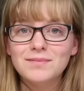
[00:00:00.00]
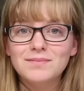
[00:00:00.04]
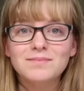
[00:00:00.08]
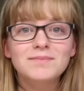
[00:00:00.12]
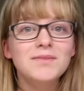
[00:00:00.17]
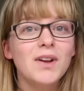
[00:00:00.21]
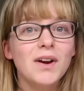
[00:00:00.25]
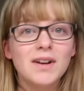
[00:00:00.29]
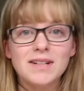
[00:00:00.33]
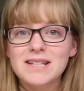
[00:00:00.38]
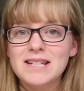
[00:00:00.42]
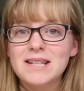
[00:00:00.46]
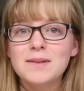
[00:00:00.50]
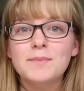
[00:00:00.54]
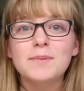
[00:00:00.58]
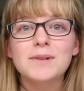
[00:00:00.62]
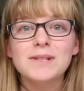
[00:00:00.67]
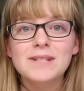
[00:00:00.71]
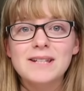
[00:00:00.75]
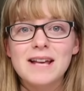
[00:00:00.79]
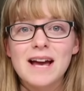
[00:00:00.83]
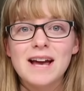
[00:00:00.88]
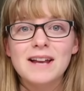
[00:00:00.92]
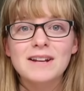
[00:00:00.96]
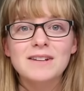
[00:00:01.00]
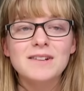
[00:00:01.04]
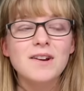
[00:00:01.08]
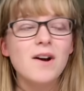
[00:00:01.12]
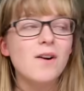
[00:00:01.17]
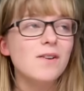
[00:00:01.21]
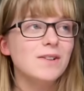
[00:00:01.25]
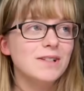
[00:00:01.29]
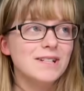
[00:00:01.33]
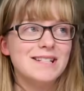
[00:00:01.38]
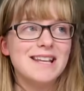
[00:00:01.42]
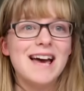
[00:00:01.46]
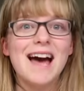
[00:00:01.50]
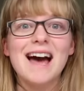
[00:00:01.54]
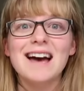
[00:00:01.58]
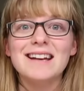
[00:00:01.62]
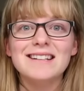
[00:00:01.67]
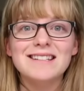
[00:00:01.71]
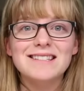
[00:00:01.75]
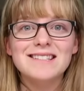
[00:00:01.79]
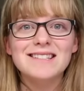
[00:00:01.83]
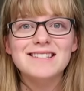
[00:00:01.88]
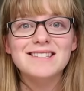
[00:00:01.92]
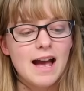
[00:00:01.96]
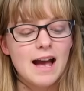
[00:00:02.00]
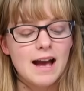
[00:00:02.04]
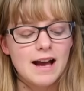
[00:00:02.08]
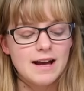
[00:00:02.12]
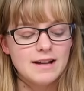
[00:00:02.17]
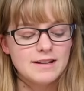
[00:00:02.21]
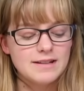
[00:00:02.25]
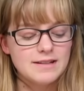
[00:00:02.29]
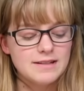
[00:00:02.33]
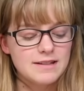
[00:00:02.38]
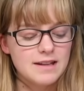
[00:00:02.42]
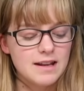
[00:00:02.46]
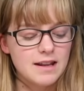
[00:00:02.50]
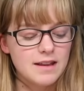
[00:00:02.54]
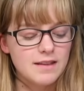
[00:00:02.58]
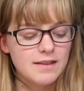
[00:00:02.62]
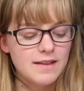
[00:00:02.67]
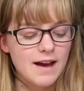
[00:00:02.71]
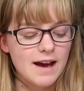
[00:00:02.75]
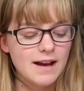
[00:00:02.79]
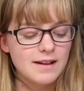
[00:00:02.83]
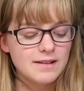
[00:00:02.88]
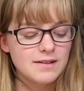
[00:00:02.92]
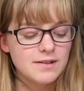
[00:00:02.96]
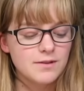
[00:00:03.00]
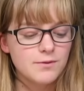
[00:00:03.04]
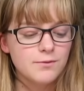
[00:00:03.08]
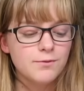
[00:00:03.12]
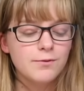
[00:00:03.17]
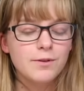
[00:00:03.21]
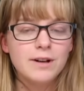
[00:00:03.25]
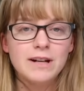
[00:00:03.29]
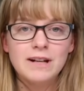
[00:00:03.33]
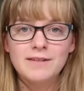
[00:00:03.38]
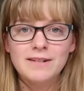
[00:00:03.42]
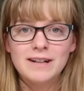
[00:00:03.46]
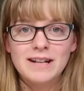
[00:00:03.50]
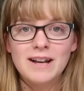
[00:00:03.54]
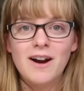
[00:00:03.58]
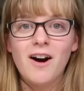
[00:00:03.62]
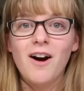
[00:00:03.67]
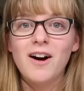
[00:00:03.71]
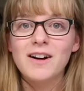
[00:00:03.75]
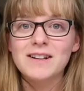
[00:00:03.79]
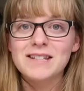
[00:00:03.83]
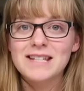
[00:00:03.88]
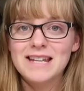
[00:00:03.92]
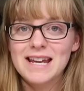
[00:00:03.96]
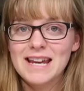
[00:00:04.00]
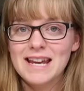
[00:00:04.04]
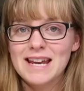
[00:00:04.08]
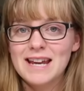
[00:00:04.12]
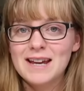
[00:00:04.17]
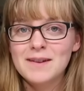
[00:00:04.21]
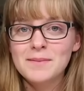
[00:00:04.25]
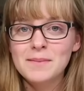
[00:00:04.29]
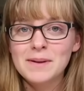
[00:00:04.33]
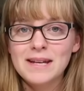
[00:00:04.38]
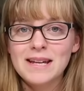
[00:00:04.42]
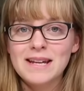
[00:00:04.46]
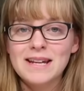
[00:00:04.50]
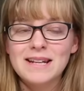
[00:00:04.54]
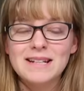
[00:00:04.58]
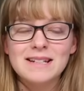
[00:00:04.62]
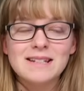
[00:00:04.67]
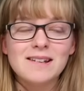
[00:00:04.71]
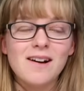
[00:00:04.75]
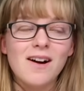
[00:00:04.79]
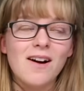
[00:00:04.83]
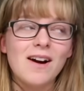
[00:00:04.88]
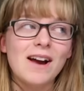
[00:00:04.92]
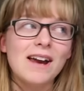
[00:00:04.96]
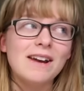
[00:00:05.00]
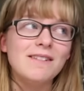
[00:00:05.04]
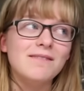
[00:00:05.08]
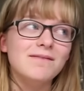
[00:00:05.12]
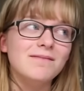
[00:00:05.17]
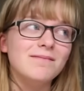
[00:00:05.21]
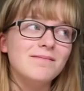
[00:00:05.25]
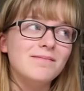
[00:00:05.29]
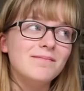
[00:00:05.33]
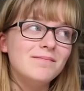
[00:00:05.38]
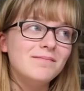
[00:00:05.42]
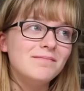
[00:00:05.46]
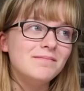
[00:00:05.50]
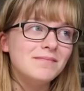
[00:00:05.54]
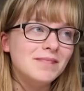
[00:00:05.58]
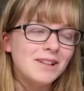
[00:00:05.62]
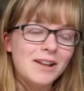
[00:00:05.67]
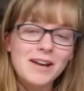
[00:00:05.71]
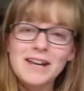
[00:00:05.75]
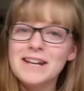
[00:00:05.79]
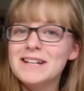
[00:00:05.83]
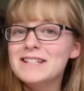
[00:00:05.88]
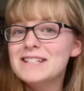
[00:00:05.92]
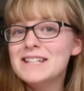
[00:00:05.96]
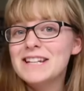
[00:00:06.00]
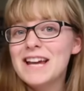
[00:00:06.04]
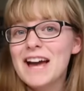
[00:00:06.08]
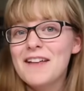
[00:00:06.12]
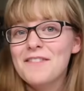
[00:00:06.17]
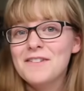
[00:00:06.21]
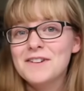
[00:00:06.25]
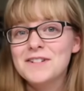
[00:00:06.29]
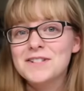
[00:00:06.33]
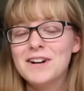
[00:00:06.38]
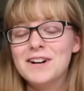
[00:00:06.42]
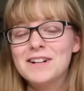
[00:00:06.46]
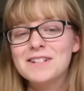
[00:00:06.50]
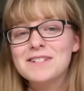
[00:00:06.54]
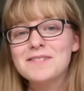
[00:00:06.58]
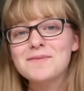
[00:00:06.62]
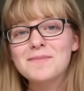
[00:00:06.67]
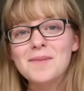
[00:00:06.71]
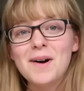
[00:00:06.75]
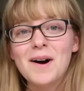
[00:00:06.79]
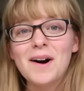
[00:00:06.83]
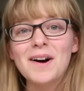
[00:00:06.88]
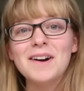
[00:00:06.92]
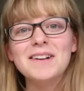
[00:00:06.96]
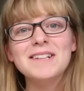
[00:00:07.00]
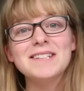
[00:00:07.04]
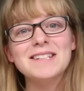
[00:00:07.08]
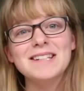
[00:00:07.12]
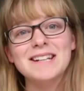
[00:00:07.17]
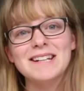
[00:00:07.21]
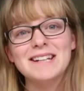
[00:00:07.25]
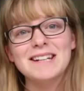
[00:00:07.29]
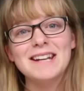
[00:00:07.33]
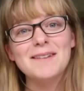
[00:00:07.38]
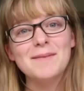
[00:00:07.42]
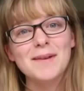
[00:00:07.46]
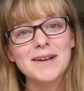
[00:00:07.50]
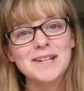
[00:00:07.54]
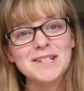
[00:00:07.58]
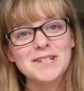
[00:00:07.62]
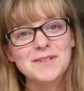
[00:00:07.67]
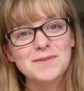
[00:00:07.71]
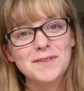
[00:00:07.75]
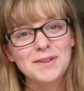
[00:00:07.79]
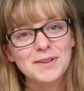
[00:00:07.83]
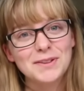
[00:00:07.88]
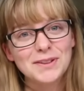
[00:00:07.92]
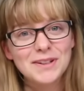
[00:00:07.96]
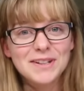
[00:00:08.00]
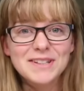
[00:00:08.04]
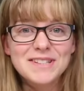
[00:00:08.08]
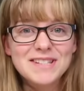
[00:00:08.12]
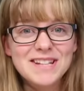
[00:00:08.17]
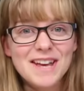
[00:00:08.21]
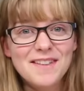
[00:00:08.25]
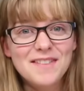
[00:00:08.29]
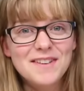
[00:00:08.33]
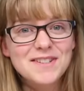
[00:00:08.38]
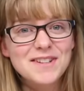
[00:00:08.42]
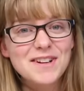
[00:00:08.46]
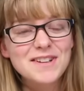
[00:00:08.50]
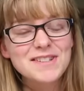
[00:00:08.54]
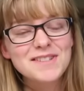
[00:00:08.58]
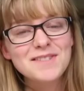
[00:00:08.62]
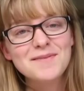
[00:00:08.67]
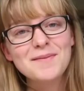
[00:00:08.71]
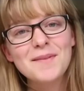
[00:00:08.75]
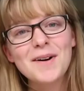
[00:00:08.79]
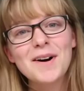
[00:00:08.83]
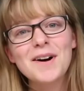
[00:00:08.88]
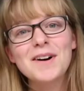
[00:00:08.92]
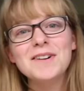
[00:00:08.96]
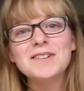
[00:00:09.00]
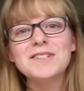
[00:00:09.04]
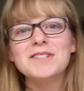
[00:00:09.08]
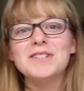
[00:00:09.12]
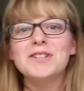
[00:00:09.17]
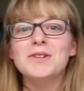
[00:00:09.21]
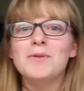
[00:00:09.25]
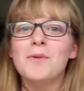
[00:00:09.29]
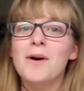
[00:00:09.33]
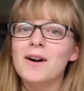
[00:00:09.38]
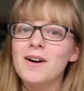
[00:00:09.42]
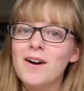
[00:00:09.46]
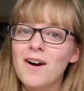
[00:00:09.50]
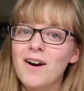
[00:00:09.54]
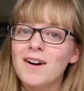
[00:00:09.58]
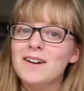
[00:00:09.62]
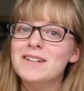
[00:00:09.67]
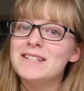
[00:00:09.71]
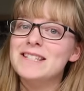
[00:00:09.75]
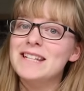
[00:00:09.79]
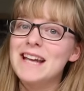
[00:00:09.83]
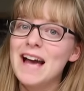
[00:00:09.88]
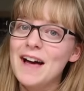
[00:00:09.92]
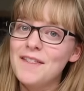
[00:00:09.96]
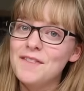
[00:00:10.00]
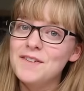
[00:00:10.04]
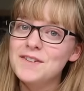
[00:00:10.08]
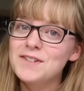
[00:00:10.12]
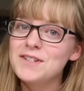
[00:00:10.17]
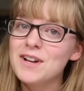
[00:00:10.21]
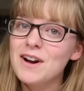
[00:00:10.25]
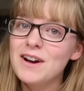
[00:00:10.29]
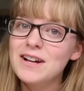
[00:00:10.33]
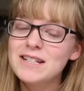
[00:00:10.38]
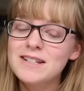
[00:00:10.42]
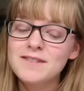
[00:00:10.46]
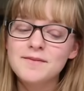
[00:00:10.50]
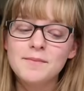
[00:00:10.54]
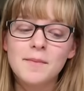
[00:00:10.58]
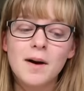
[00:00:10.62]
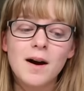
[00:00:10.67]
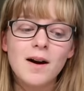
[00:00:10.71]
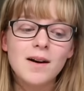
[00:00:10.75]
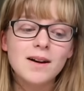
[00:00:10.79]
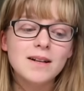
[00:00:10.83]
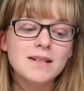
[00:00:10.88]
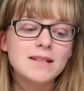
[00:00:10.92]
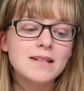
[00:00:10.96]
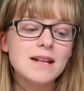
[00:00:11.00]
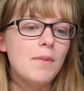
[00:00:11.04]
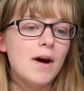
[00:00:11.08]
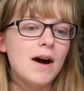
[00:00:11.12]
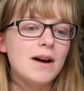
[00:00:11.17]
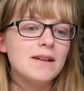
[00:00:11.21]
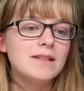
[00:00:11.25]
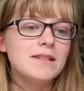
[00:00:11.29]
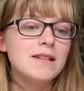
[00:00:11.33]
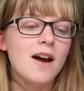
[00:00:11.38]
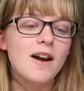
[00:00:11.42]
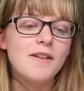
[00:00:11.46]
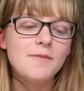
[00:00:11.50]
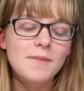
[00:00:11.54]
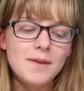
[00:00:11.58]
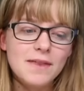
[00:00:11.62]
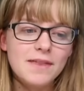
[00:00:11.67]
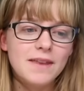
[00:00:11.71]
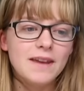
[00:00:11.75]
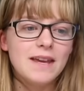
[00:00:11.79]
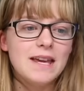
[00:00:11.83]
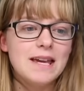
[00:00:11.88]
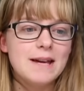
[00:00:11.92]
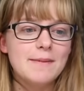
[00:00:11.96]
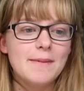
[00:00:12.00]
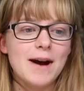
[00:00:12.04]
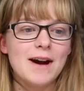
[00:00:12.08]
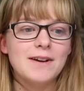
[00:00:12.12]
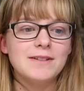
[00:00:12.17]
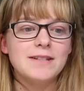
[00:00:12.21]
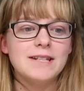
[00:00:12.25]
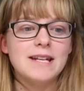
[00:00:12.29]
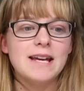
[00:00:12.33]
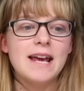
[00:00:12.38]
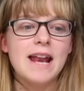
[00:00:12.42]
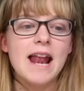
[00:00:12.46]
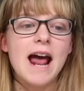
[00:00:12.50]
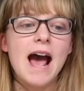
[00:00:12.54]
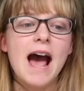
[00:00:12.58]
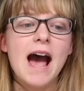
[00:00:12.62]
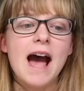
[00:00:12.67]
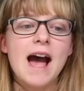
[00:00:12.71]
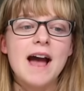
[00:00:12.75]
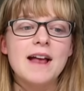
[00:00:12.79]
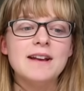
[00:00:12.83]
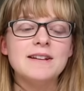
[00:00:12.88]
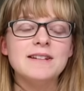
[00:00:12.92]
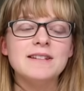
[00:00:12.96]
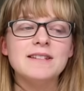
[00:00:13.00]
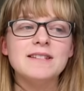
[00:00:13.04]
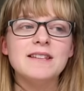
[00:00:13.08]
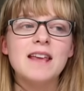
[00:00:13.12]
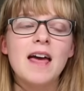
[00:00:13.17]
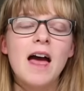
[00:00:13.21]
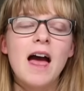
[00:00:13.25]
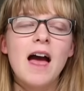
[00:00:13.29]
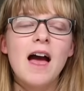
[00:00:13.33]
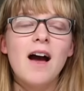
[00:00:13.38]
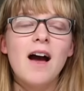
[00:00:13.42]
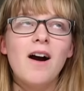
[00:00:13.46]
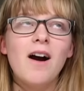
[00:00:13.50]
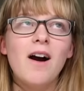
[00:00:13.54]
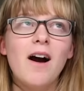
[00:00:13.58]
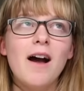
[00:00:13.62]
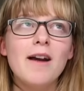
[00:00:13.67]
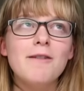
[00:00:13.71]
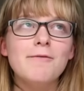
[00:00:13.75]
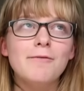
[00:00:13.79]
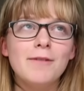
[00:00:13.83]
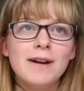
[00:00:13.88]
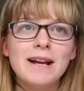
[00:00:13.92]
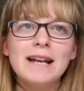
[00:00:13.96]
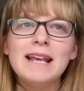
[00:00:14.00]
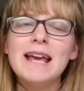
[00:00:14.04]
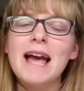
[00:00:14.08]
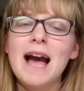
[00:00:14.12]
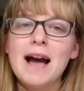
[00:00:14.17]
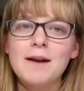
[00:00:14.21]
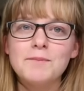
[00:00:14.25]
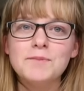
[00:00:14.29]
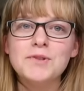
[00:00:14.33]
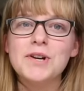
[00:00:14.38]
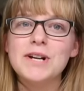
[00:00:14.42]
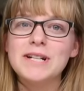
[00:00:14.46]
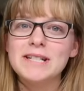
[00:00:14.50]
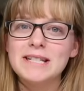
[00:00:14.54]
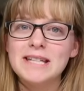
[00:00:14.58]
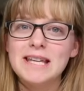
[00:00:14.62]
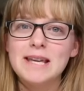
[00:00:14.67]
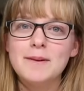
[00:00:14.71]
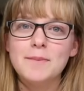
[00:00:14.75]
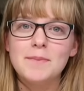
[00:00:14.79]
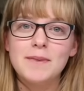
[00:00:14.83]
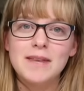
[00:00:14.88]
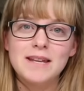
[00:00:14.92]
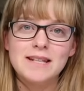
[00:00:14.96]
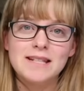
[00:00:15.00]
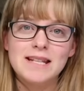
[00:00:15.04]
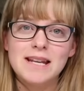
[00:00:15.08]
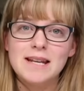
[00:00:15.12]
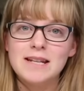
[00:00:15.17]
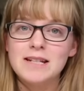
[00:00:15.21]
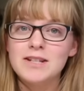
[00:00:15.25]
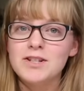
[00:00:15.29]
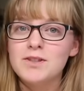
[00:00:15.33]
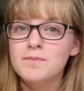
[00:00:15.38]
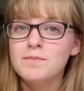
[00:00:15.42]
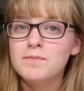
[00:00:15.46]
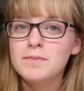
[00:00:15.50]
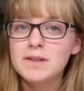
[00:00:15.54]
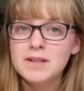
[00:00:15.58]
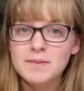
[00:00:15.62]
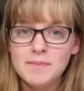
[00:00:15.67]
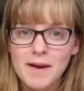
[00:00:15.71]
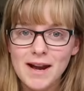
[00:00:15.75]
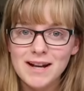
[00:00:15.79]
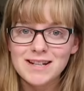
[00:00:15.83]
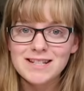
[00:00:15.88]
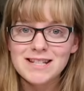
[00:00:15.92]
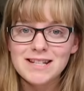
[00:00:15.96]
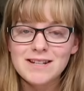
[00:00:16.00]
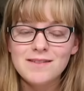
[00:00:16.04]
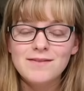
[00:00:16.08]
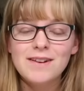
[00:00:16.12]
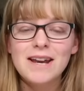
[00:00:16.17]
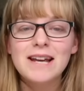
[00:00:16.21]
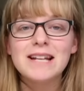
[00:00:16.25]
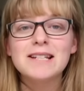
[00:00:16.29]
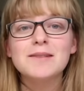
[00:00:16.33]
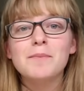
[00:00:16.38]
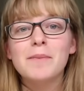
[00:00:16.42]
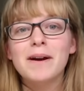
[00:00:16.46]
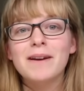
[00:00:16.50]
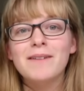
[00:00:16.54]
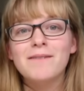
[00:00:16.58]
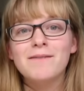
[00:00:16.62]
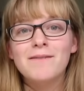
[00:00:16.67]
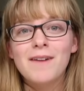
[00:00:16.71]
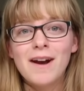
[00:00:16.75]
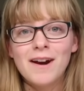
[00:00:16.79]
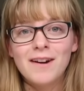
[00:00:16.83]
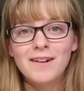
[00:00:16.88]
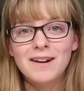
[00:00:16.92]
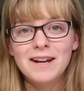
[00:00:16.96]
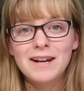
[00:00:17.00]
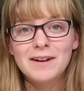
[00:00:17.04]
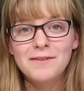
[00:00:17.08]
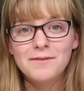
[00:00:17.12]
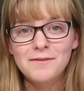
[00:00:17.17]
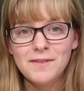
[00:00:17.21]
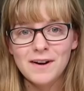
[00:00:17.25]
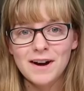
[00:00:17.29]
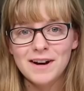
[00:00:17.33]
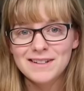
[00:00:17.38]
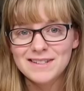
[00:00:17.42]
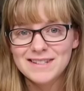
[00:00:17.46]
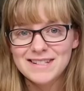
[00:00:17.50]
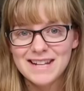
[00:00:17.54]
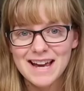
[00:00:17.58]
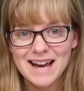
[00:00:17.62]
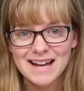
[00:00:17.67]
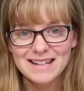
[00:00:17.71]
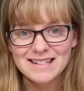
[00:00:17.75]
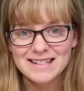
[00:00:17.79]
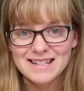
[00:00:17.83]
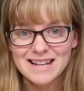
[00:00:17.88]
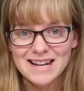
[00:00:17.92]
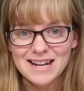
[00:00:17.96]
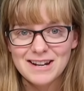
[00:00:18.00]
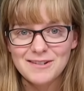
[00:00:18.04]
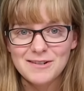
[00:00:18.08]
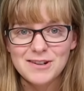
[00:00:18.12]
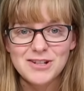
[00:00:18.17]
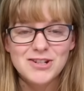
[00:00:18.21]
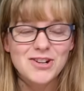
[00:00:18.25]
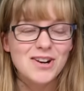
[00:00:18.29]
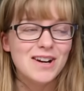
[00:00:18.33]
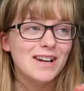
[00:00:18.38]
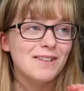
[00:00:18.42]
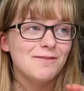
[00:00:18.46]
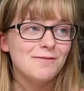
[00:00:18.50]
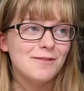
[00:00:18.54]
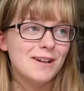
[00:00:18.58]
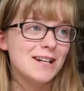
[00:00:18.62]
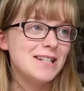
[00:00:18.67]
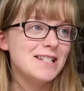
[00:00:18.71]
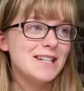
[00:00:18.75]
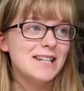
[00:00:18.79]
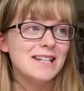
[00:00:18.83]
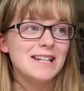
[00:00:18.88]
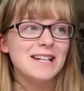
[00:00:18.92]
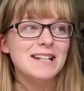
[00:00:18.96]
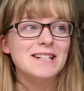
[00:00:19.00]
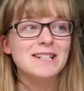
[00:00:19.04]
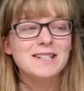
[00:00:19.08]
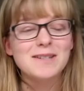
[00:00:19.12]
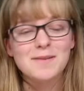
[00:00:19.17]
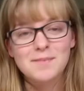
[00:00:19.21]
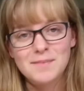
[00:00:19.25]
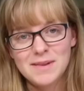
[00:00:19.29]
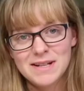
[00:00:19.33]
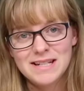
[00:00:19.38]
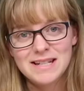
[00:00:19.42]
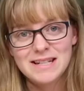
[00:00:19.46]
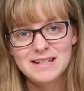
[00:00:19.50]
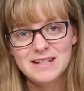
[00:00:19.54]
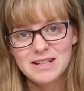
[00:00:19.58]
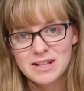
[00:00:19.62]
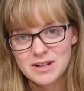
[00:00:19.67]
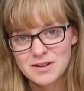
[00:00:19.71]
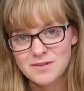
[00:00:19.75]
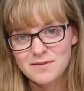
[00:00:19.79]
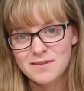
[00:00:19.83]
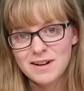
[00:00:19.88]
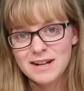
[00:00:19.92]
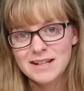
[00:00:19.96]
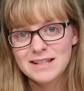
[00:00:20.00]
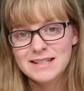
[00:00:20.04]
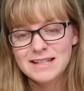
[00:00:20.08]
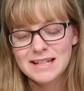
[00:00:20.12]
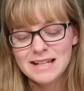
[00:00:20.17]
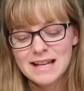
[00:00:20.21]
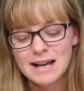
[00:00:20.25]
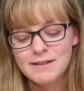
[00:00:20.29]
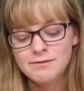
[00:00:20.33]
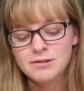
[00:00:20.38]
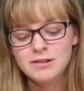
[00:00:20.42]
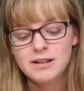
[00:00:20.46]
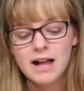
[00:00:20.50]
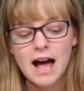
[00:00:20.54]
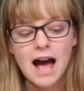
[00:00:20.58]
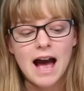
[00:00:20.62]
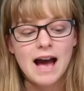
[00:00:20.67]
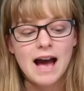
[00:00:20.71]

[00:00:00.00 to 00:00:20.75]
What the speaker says: 90% on a test, and that's really, really hard to hear, because I like to get those kind of marks and it makes you feel good to get those kinds of marks and you work hard to get those kinds of marks. But I've been thinking about it and I really am trying to keep this in perspective. It's my very first essay which I have written and submitted at university level,